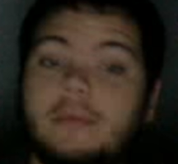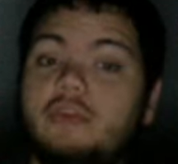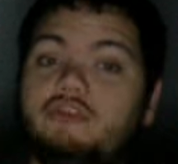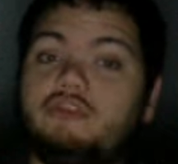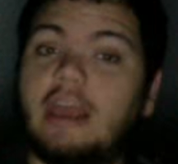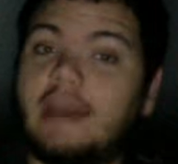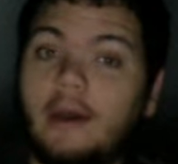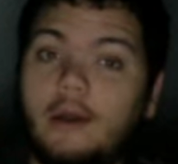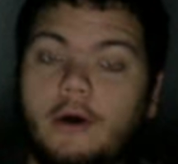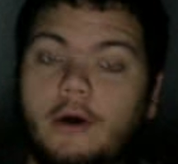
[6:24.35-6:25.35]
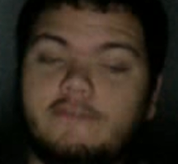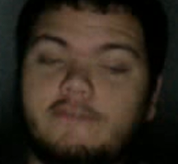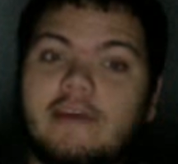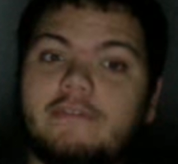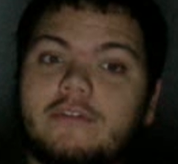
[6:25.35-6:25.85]
you check out all
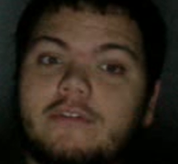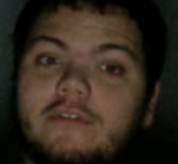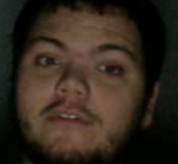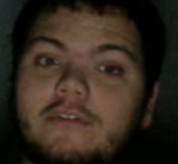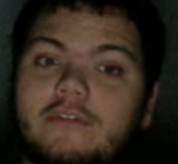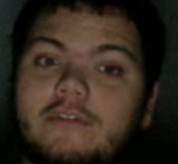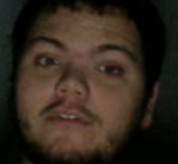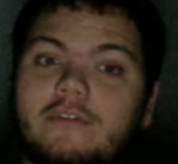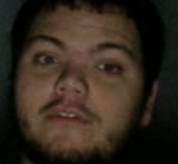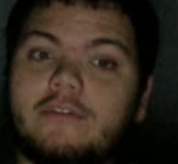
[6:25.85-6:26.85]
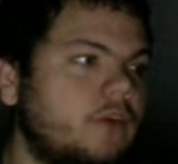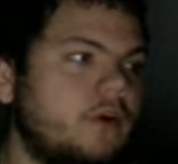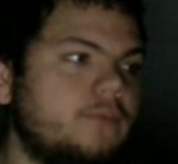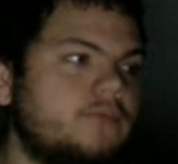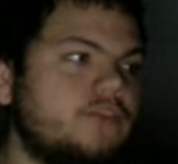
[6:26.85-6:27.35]
5 of those Lucio Fulci
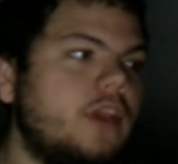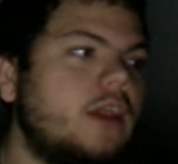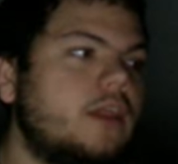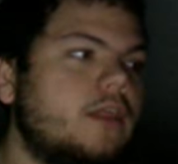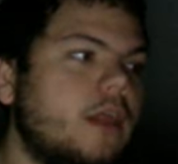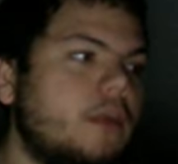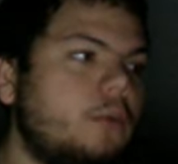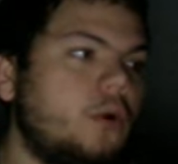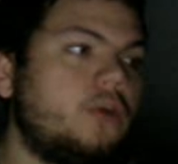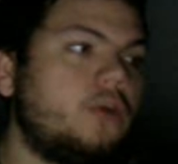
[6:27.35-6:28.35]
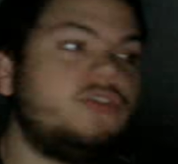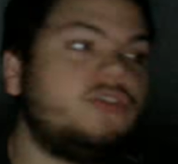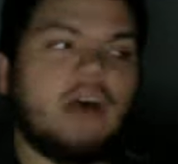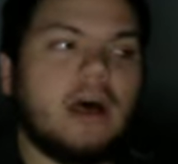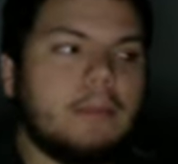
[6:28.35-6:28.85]
films. They were
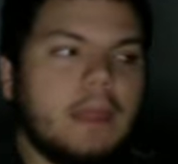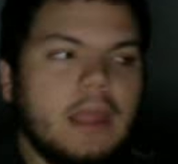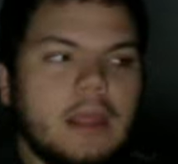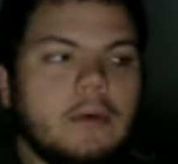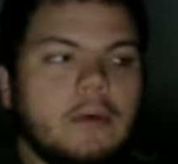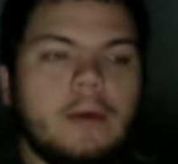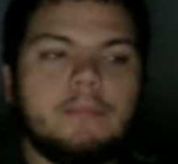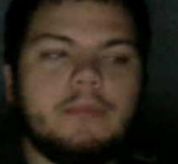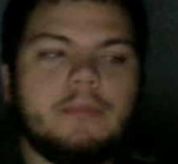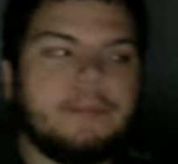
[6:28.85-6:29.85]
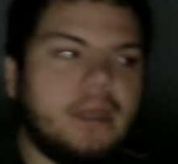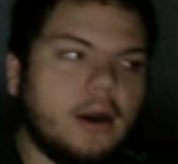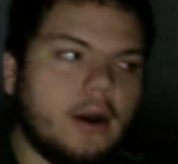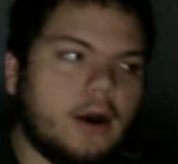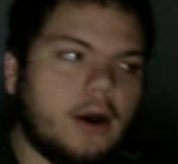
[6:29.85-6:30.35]
Zombie, The
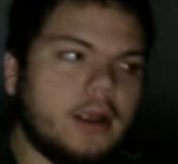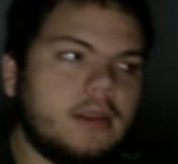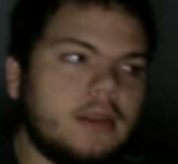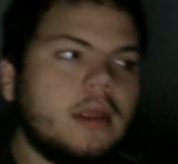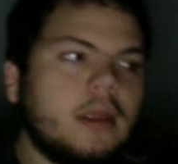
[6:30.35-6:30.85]
Beyond,